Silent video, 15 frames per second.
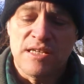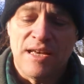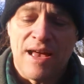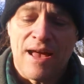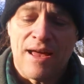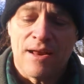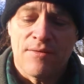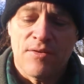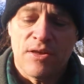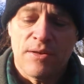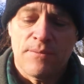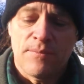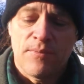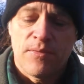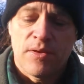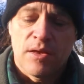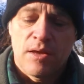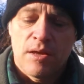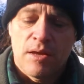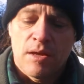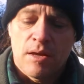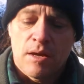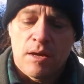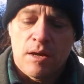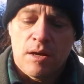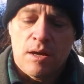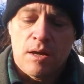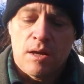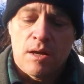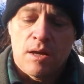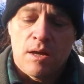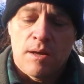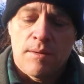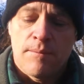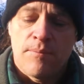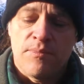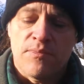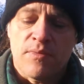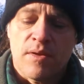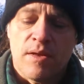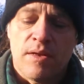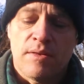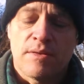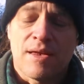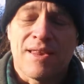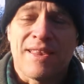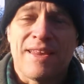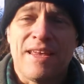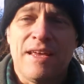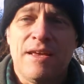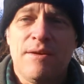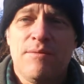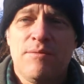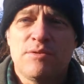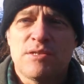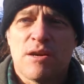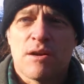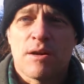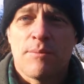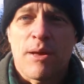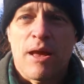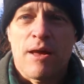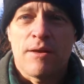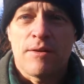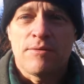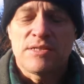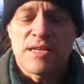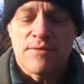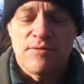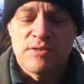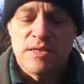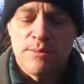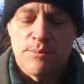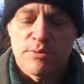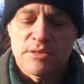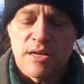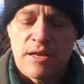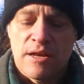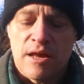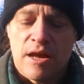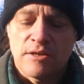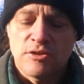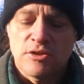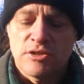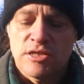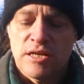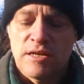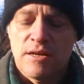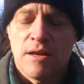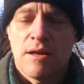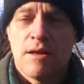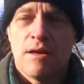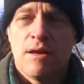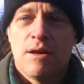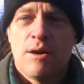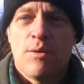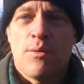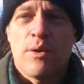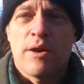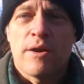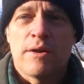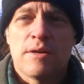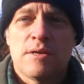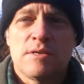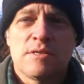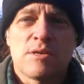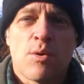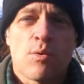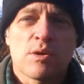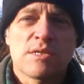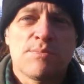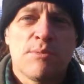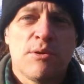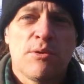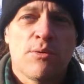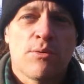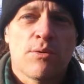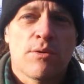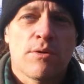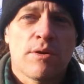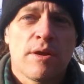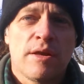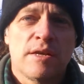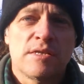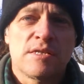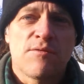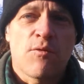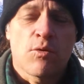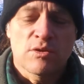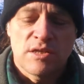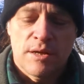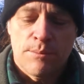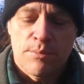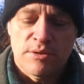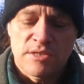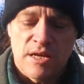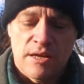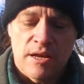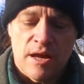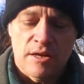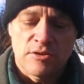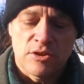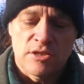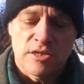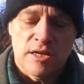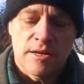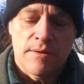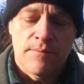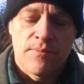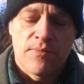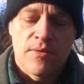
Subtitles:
tea out of it. The leaves are about 17% nitrogen, whereas horse manure is 14% nitrogen.